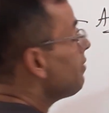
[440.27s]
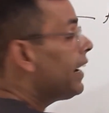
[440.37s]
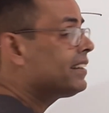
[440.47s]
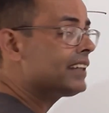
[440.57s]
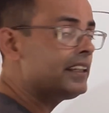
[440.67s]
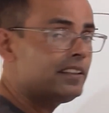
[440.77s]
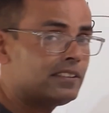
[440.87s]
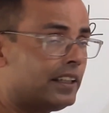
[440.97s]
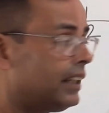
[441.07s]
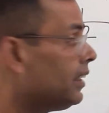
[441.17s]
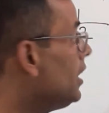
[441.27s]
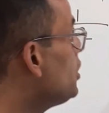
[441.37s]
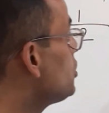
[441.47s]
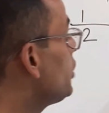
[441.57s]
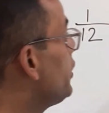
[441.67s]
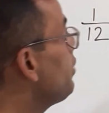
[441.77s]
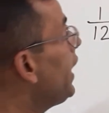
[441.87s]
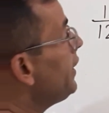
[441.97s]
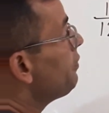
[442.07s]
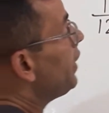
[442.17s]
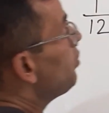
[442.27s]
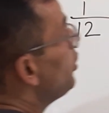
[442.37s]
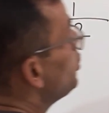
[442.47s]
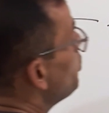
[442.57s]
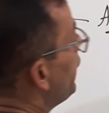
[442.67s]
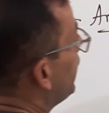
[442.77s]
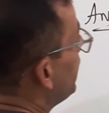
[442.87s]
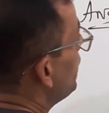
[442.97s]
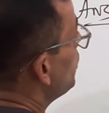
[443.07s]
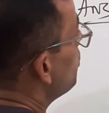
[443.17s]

divide sign is there. So divide, if I want to make it into